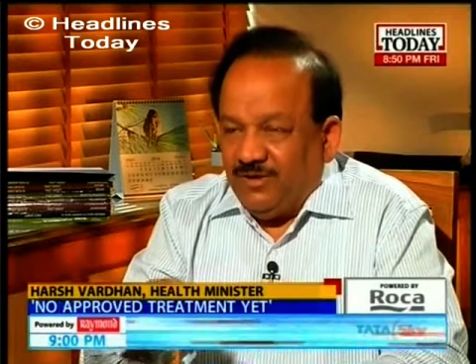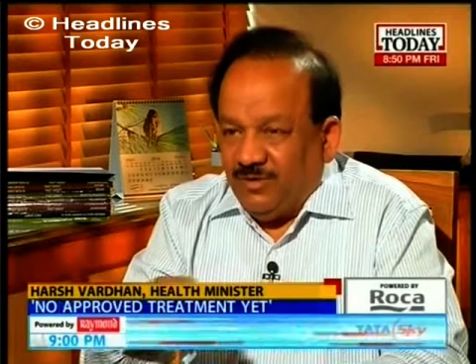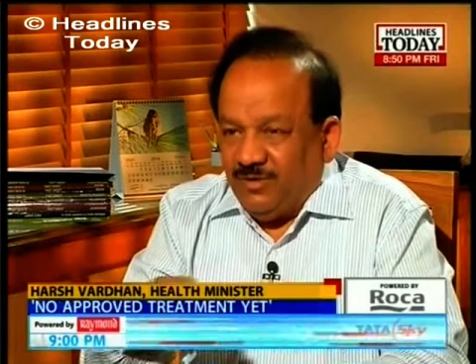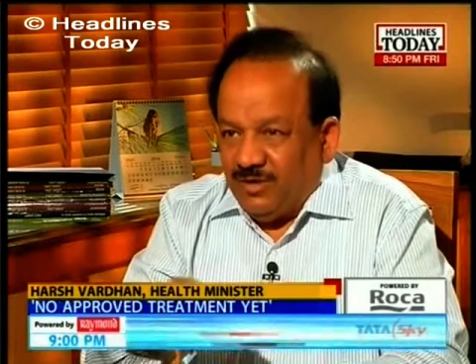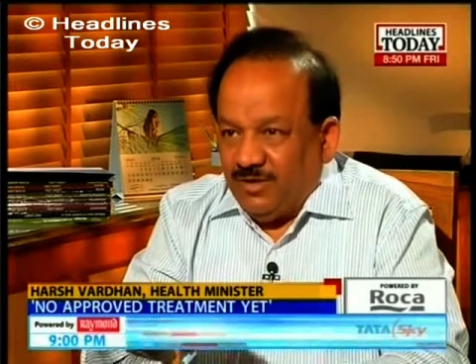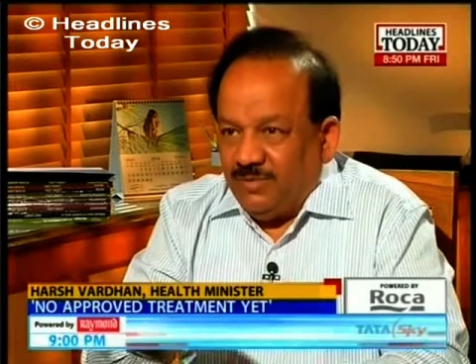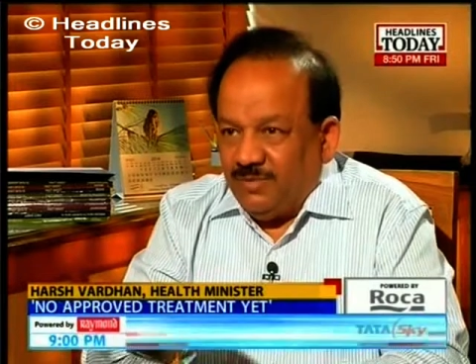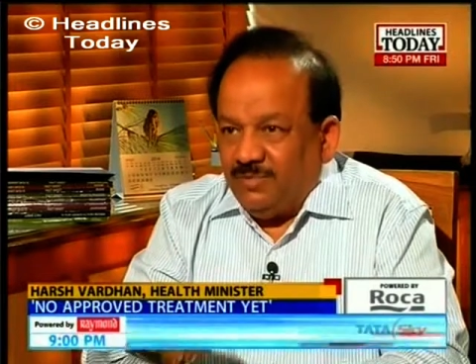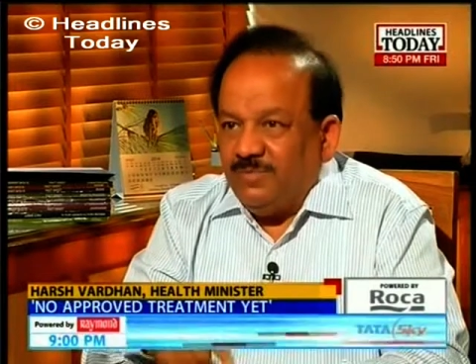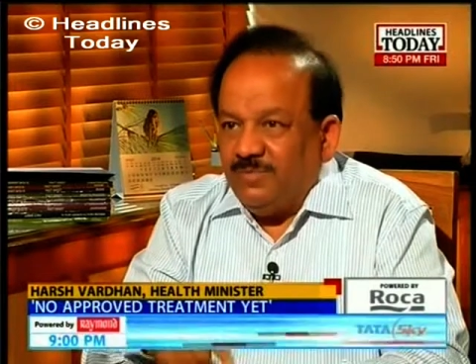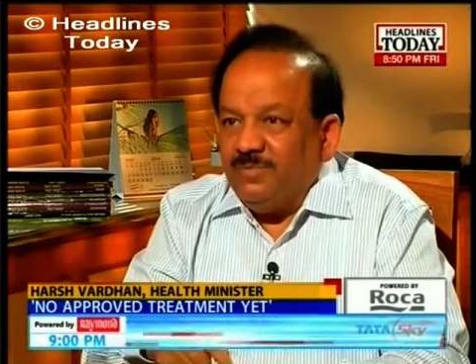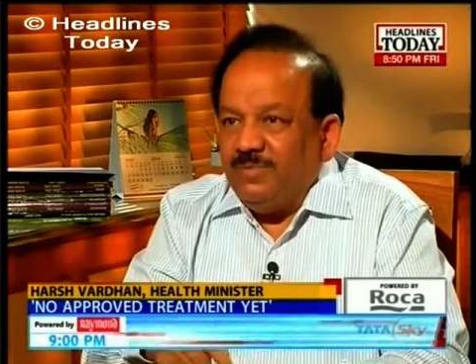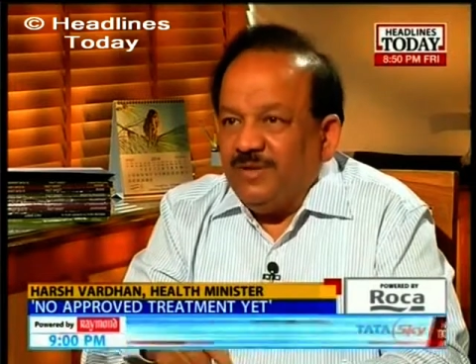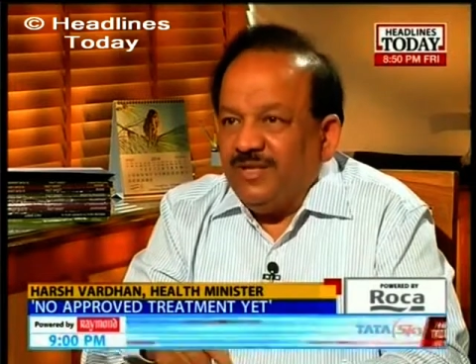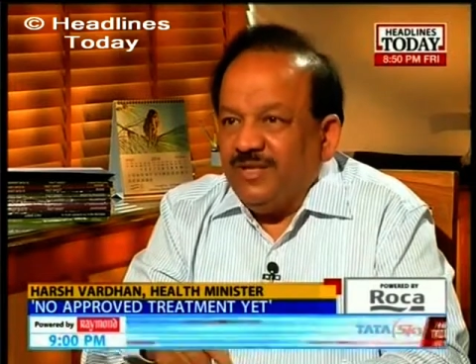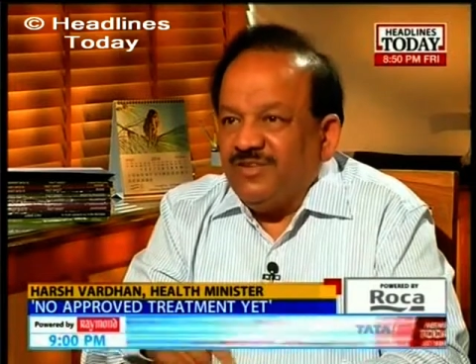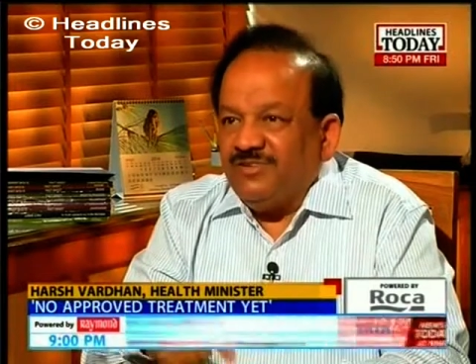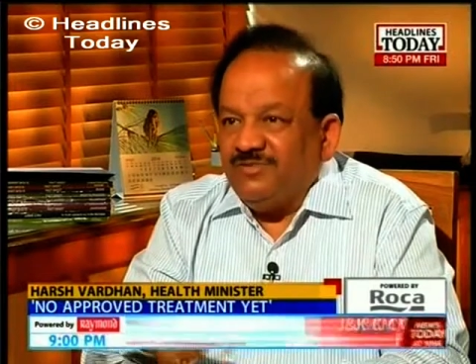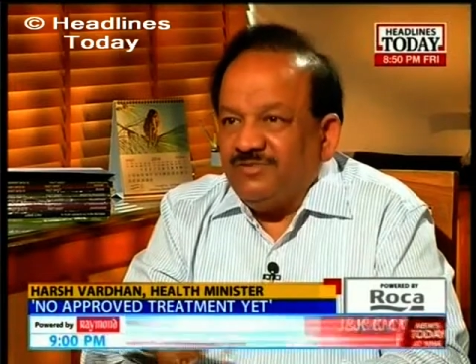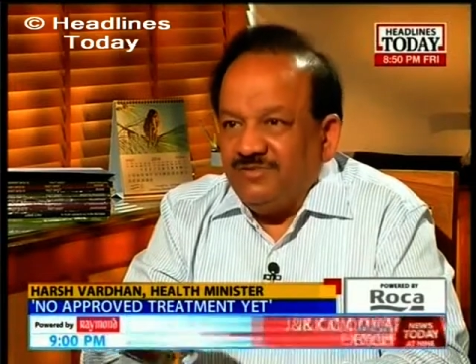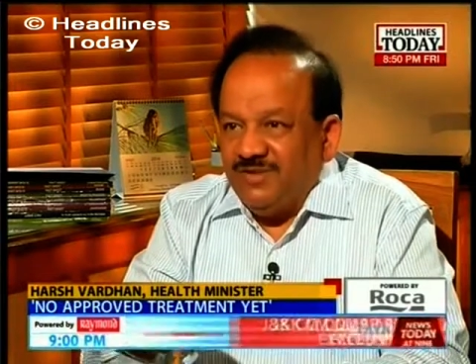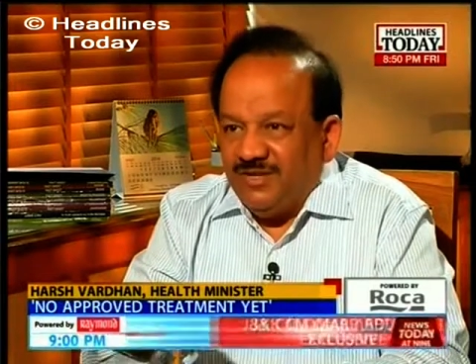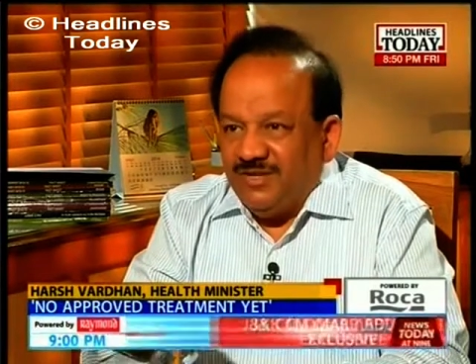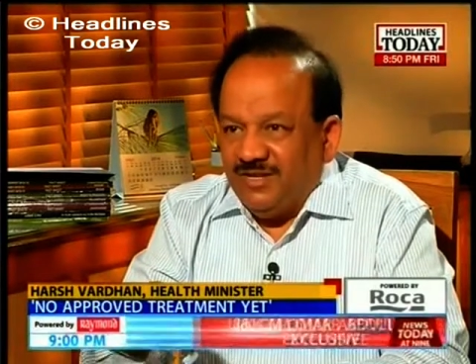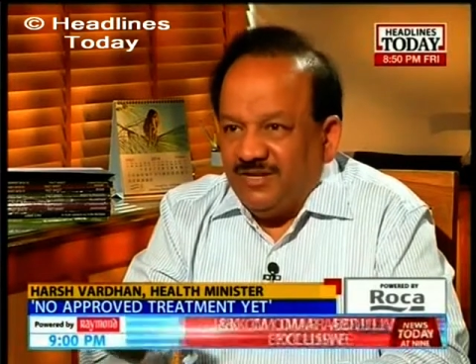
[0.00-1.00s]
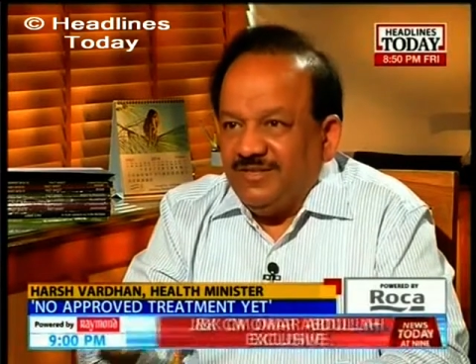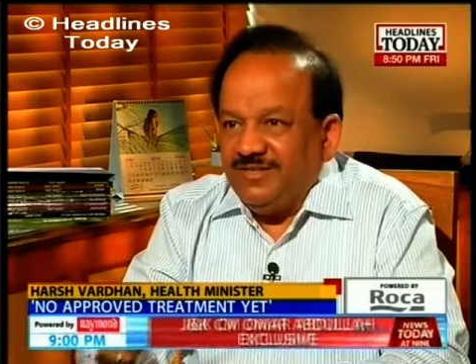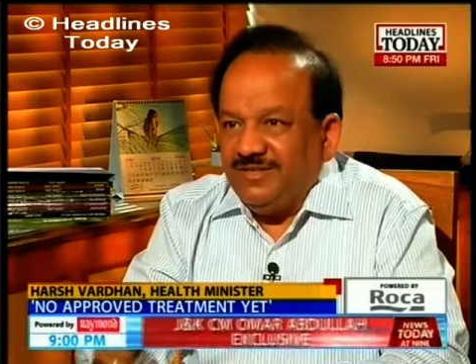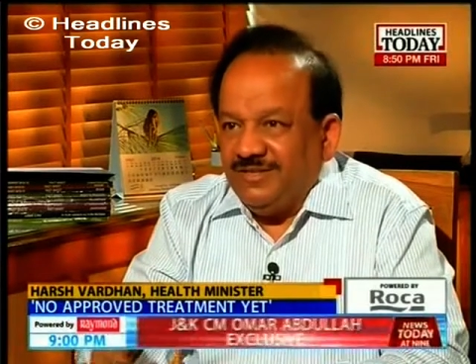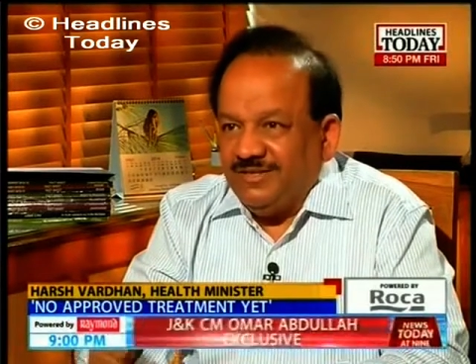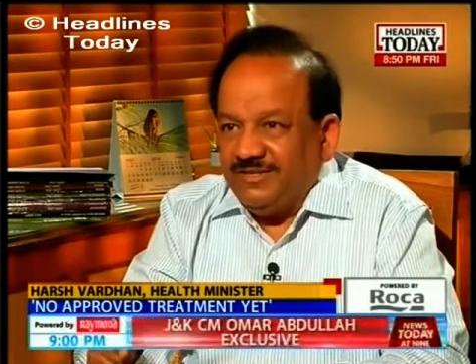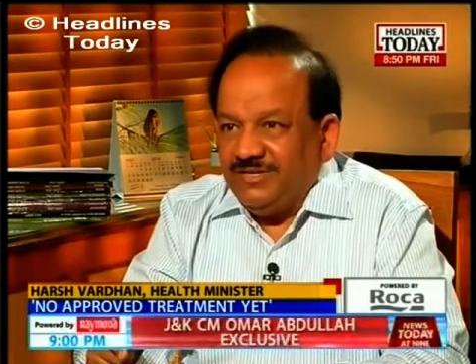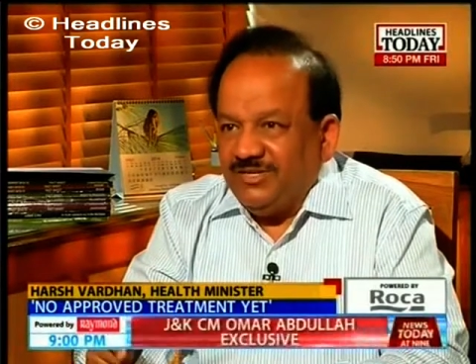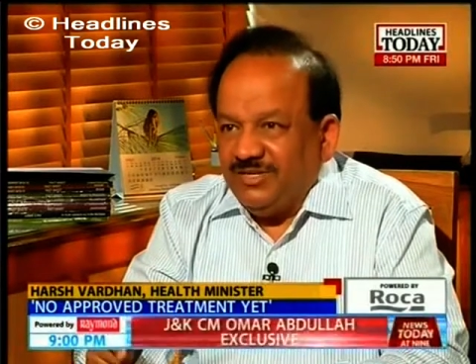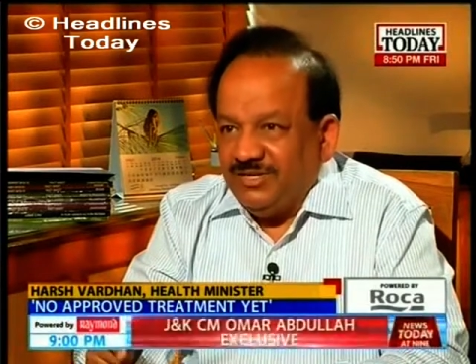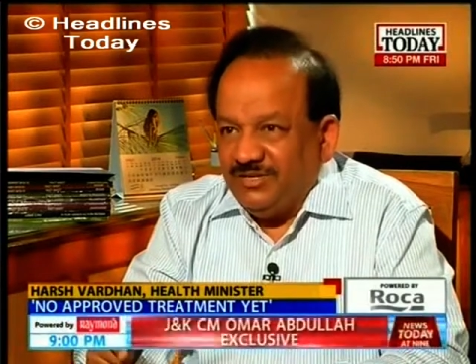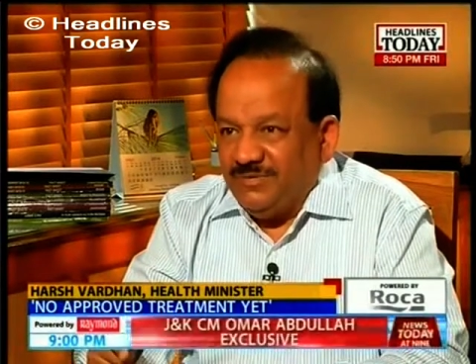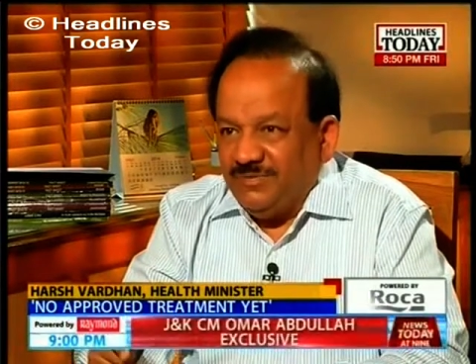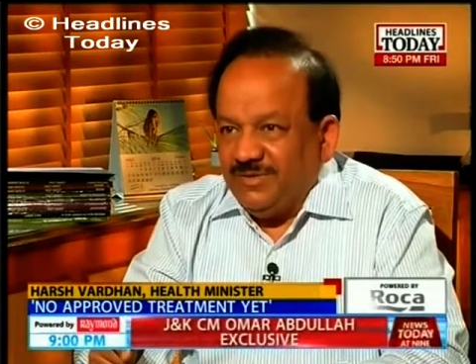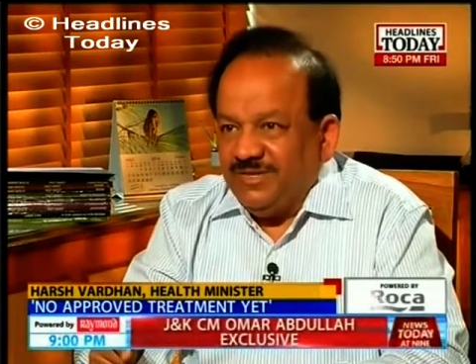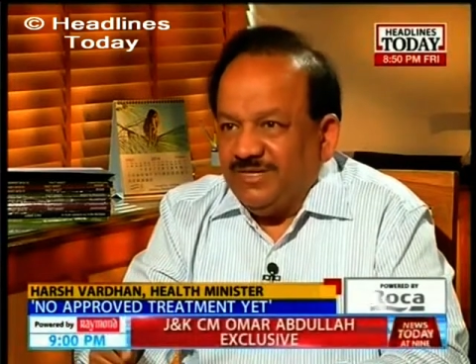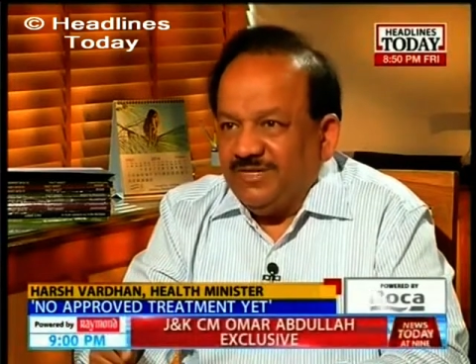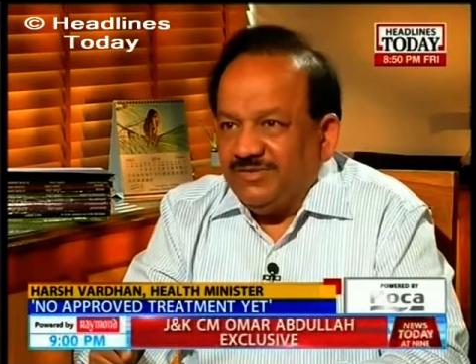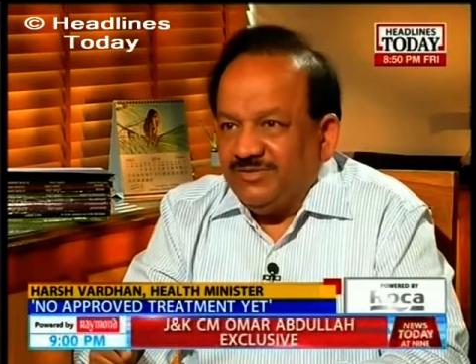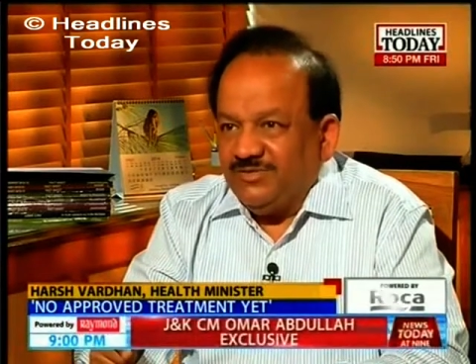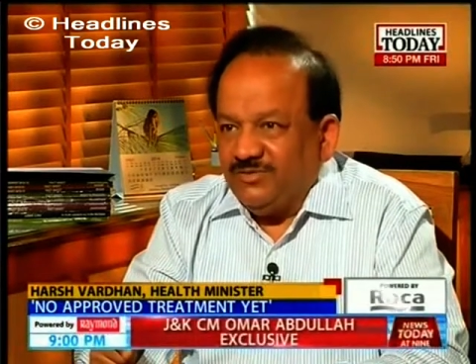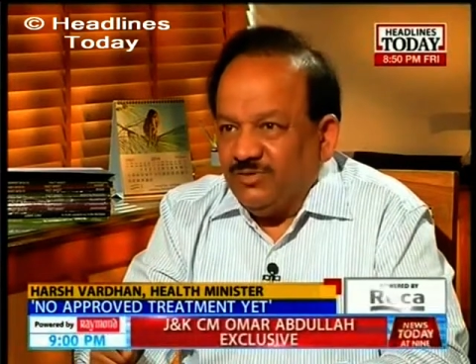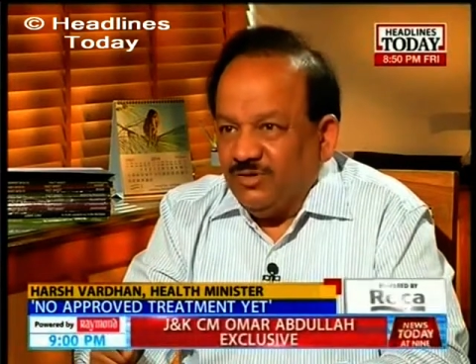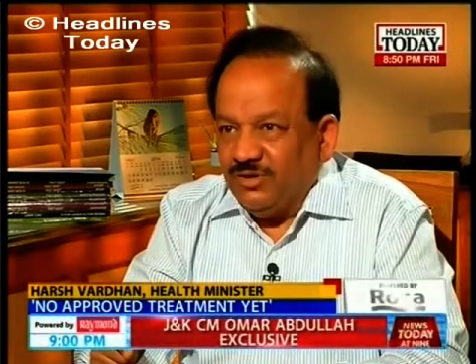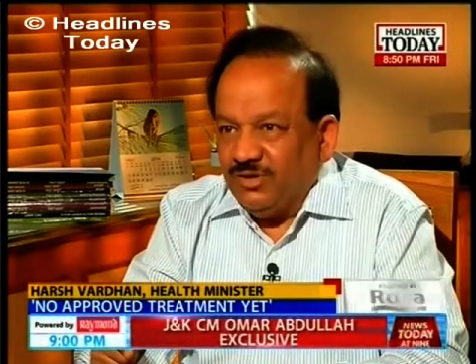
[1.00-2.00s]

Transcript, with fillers: or a place where the treatment is